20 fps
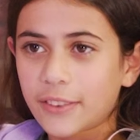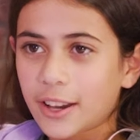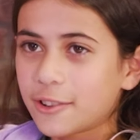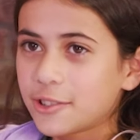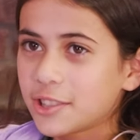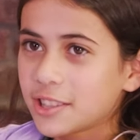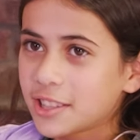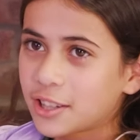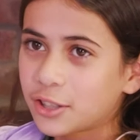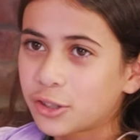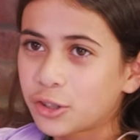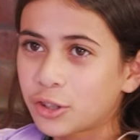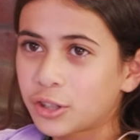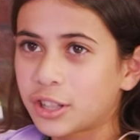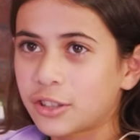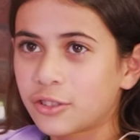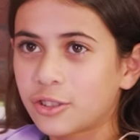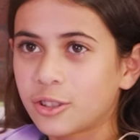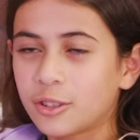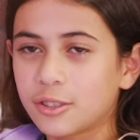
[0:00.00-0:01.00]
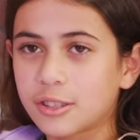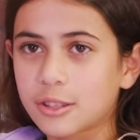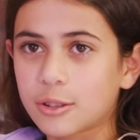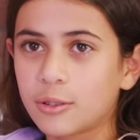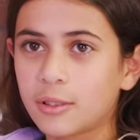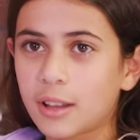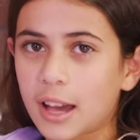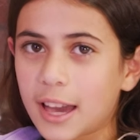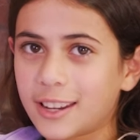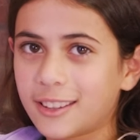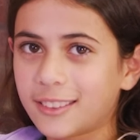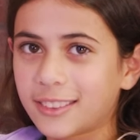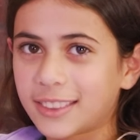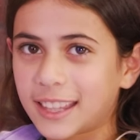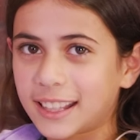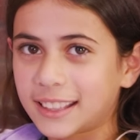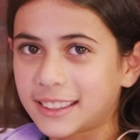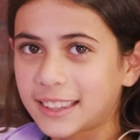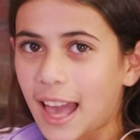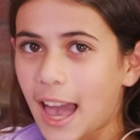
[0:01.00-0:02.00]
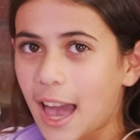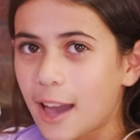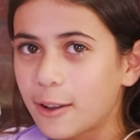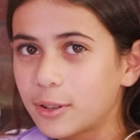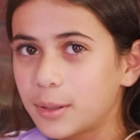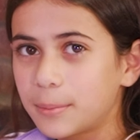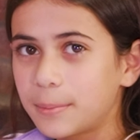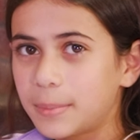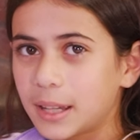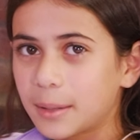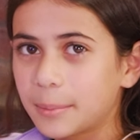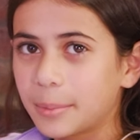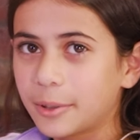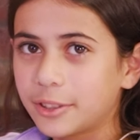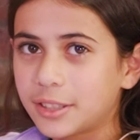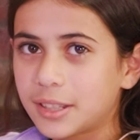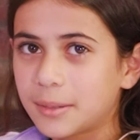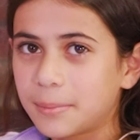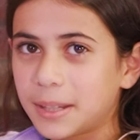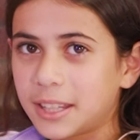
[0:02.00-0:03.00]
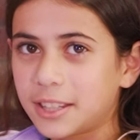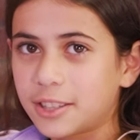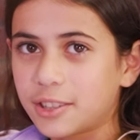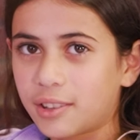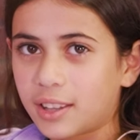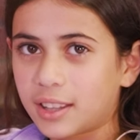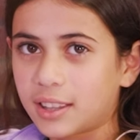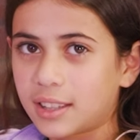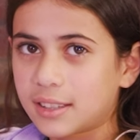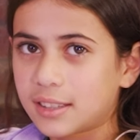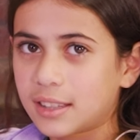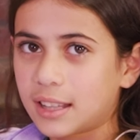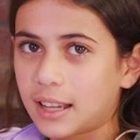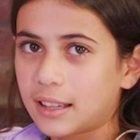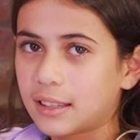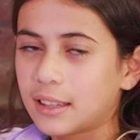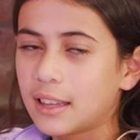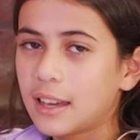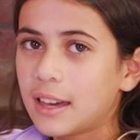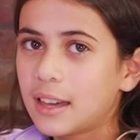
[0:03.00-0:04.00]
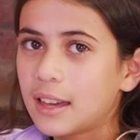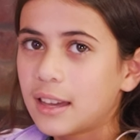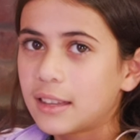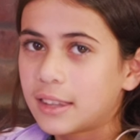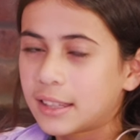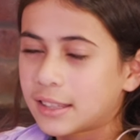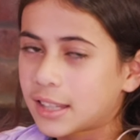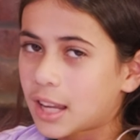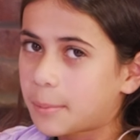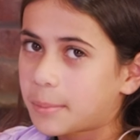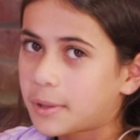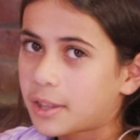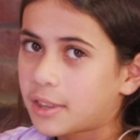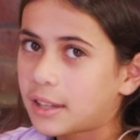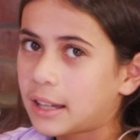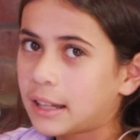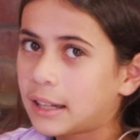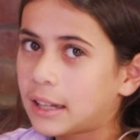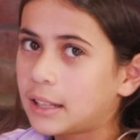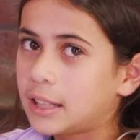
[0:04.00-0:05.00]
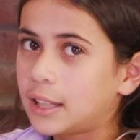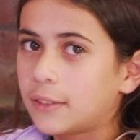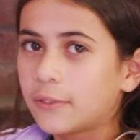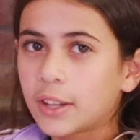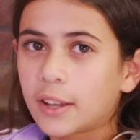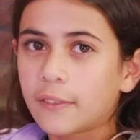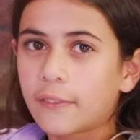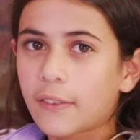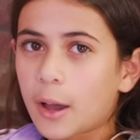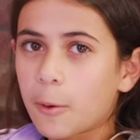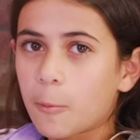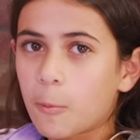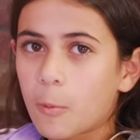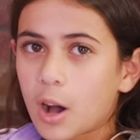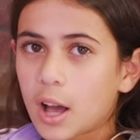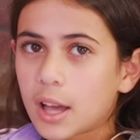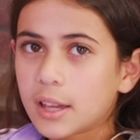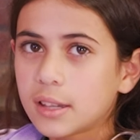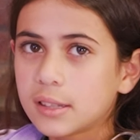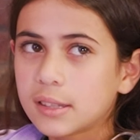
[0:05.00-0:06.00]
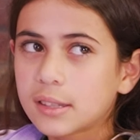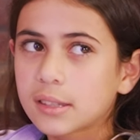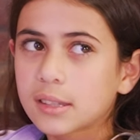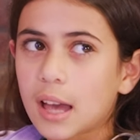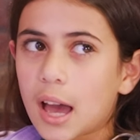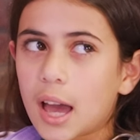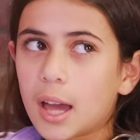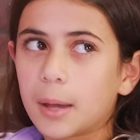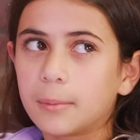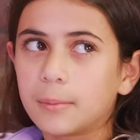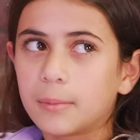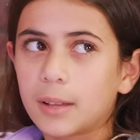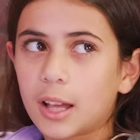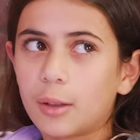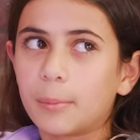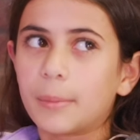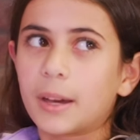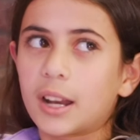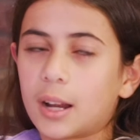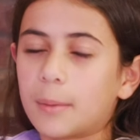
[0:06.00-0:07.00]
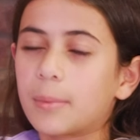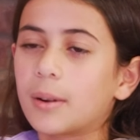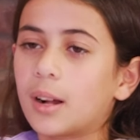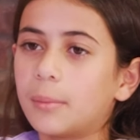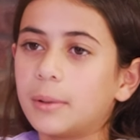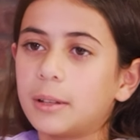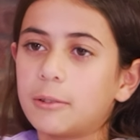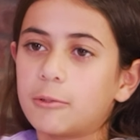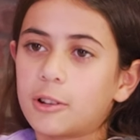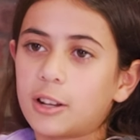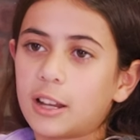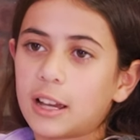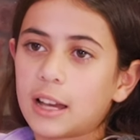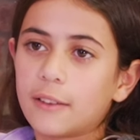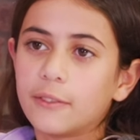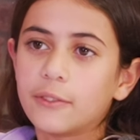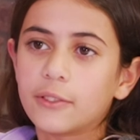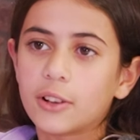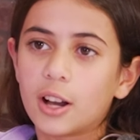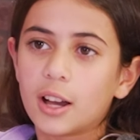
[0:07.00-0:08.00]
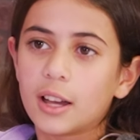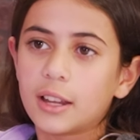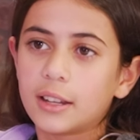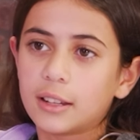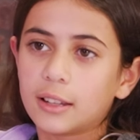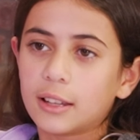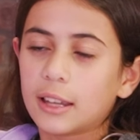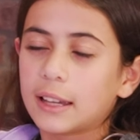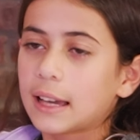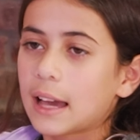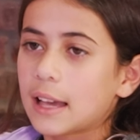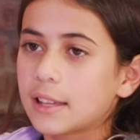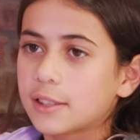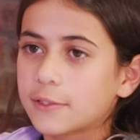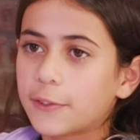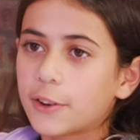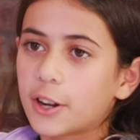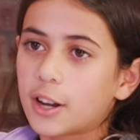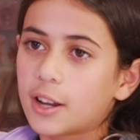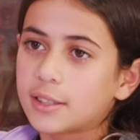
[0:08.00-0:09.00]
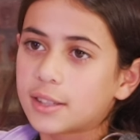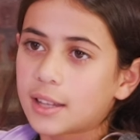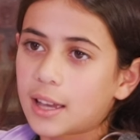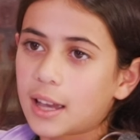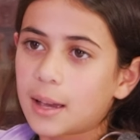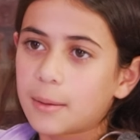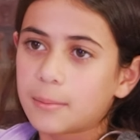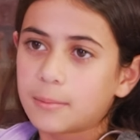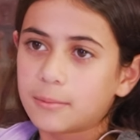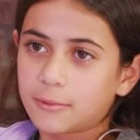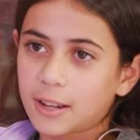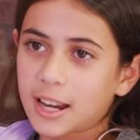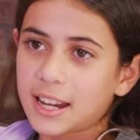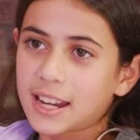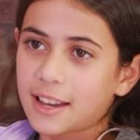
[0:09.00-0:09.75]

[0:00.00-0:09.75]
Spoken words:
I was in a traditional school, I don't think that I would be able to be doing this type of thing. And even if I was, I'll bet I probably wouldn't have gotten like as far as I am right